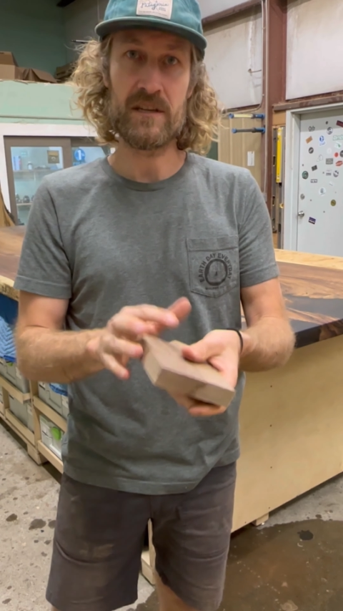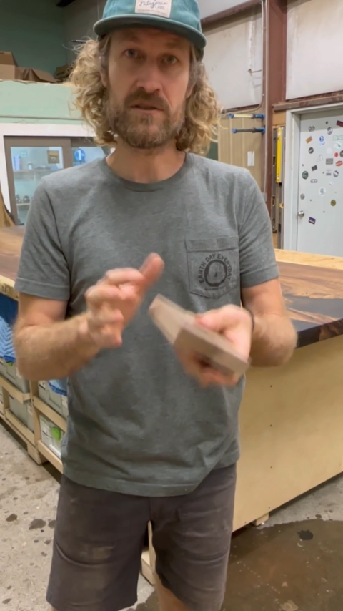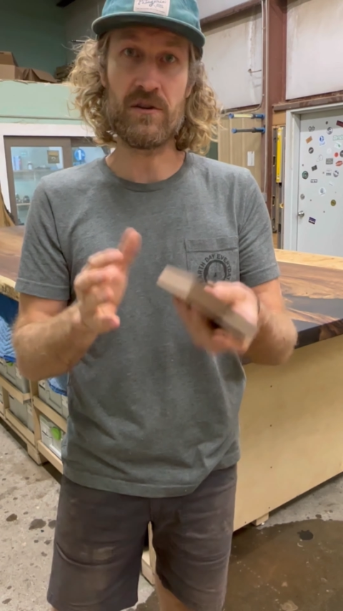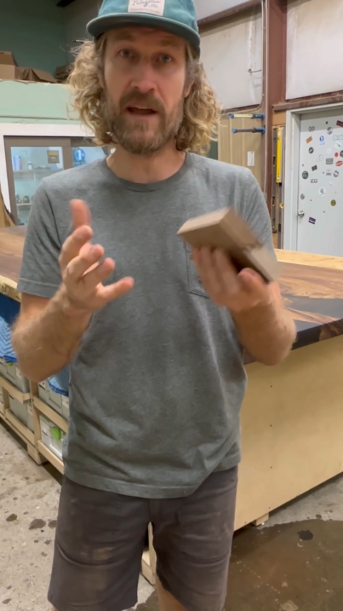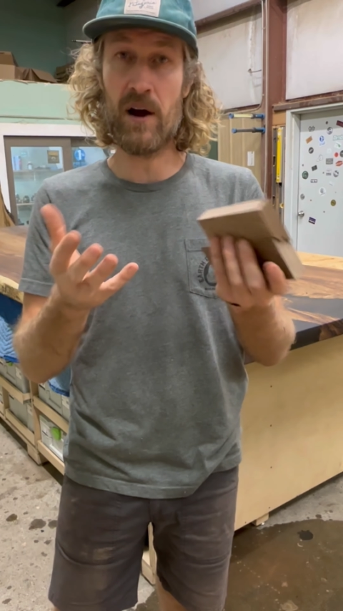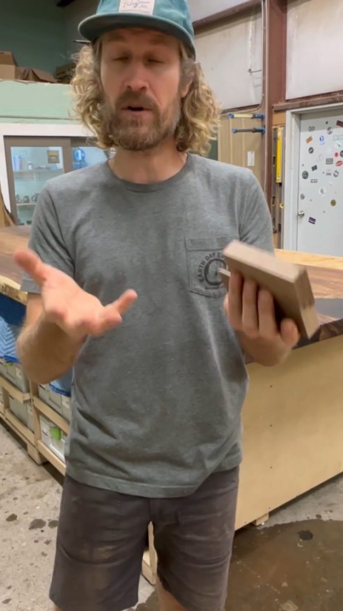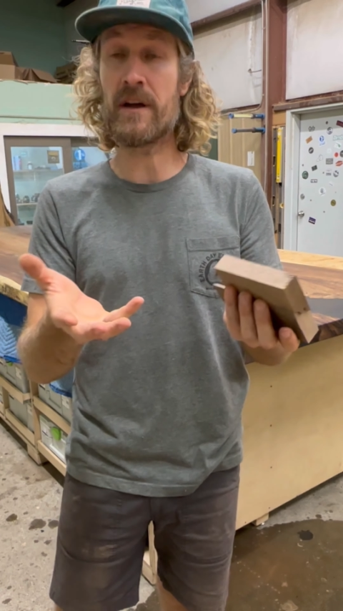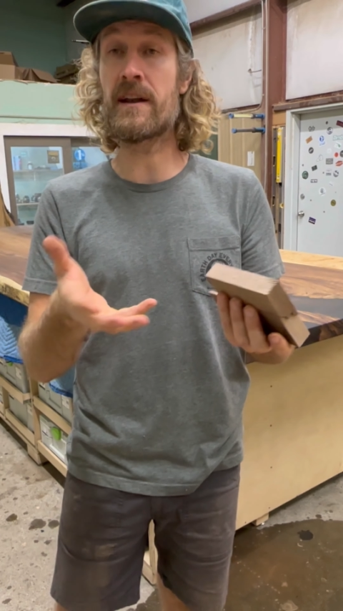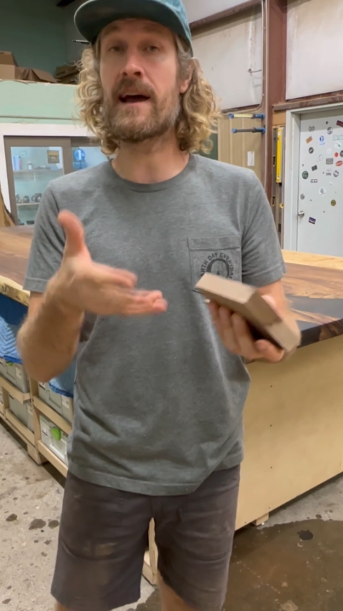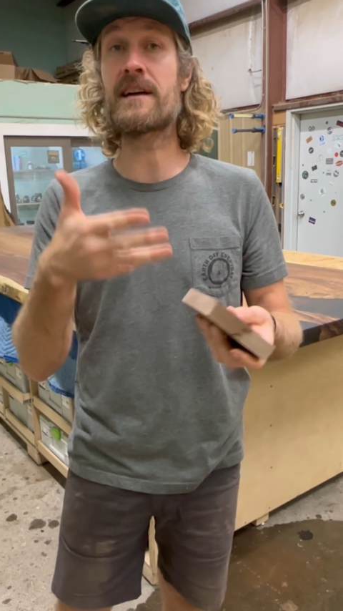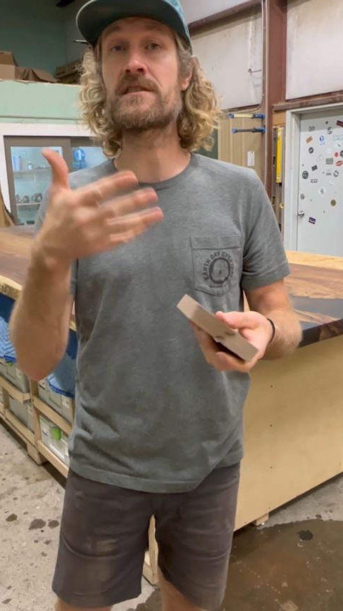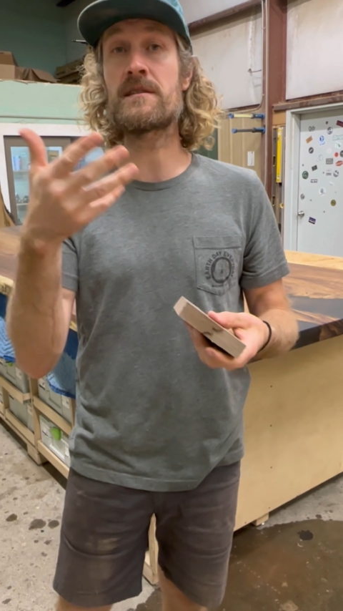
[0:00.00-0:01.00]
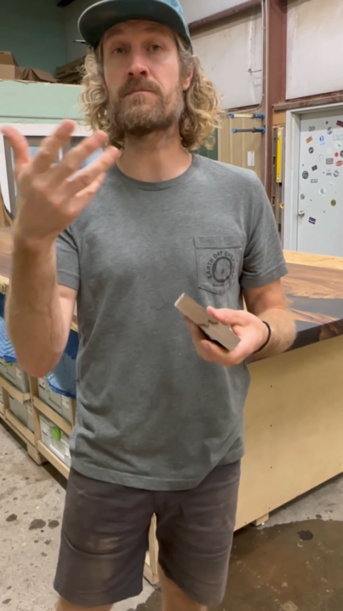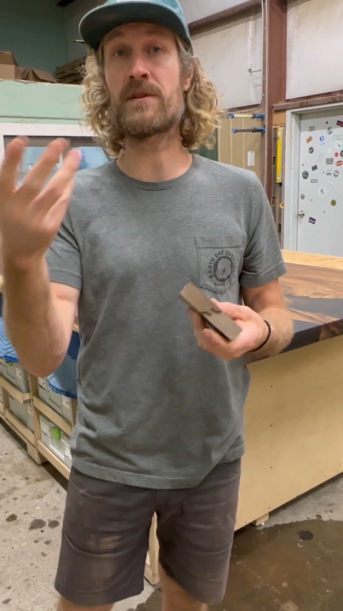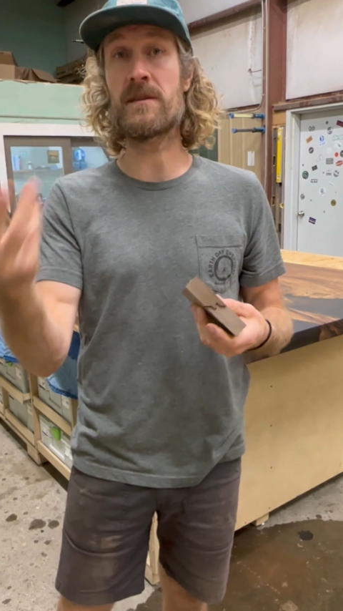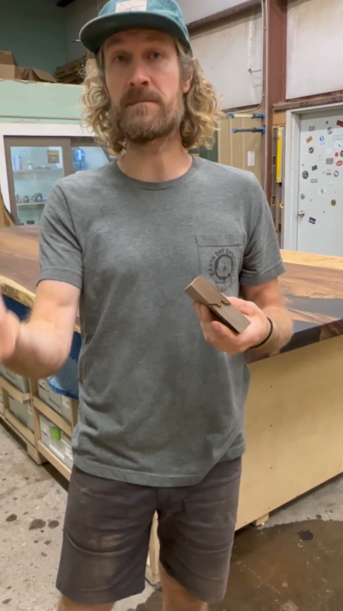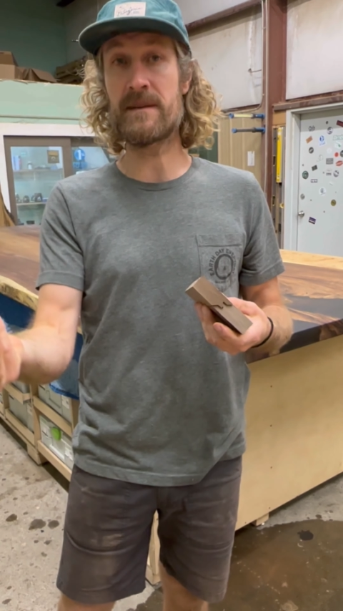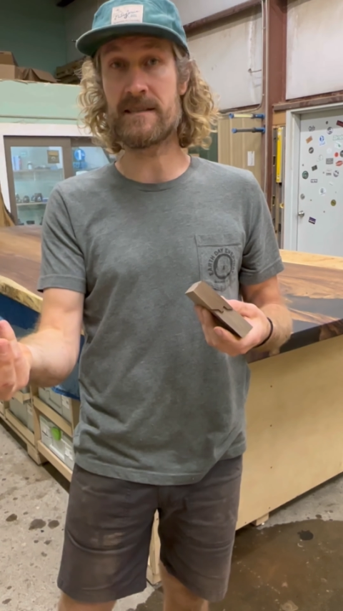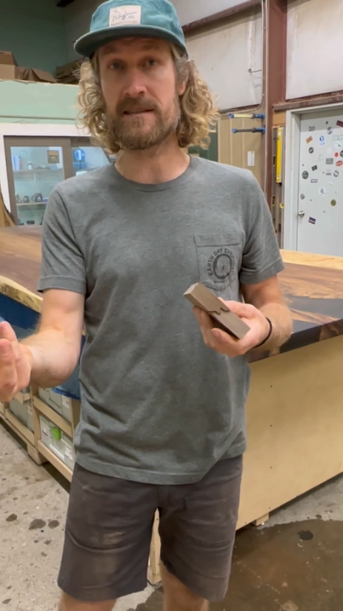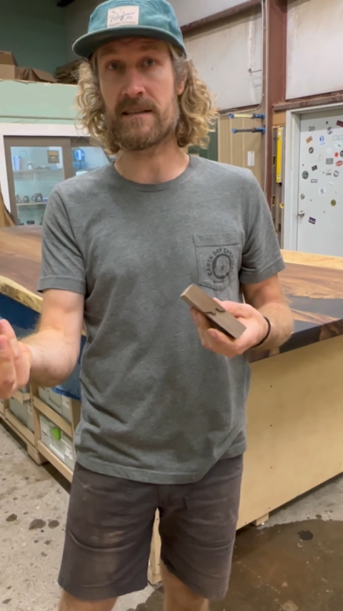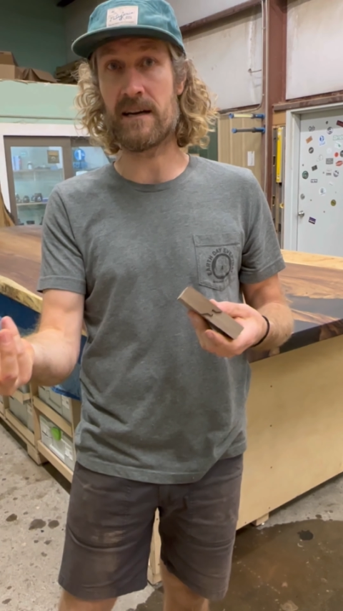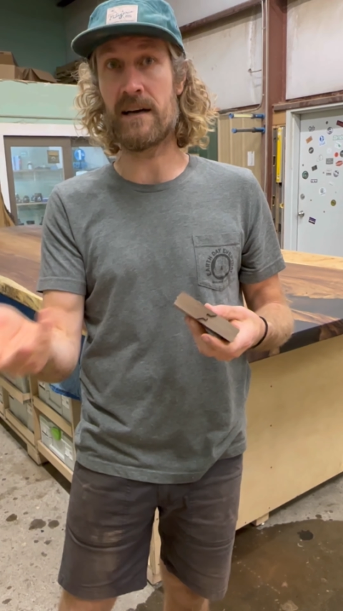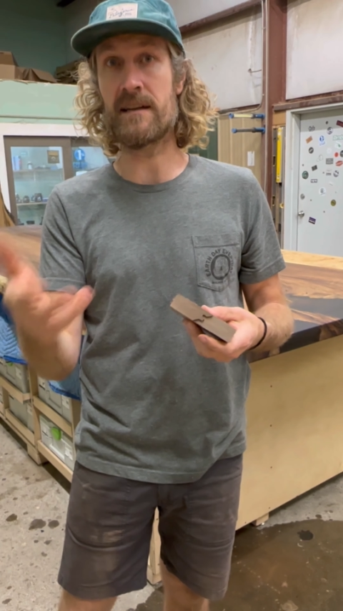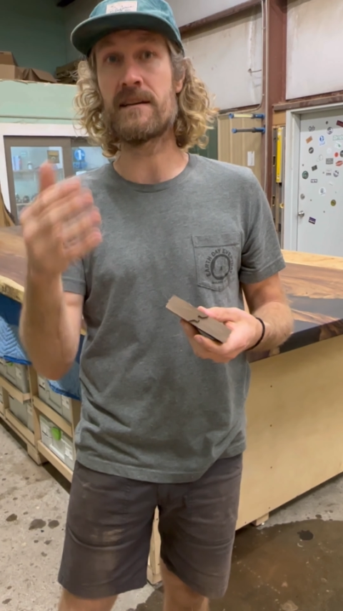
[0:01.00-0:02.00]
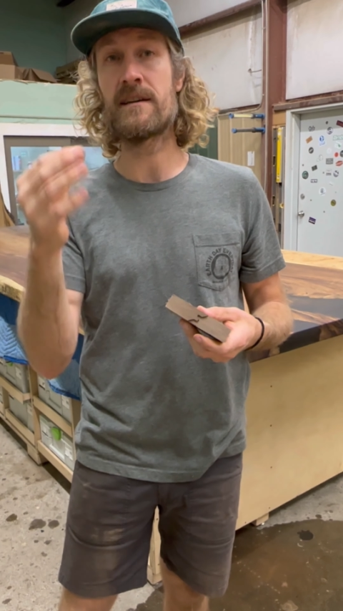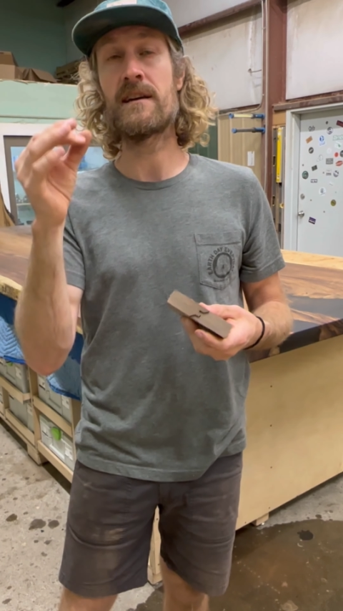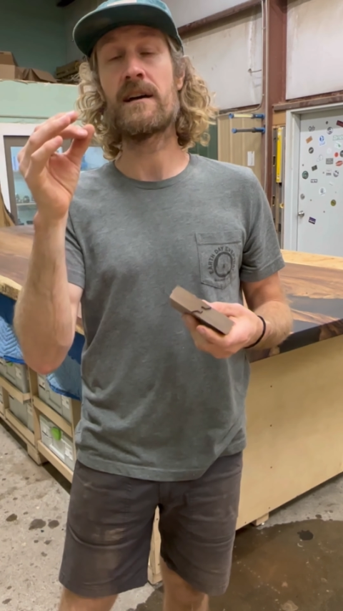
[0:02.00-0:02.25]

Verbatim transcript: So now we're gonna actually put the pieces on.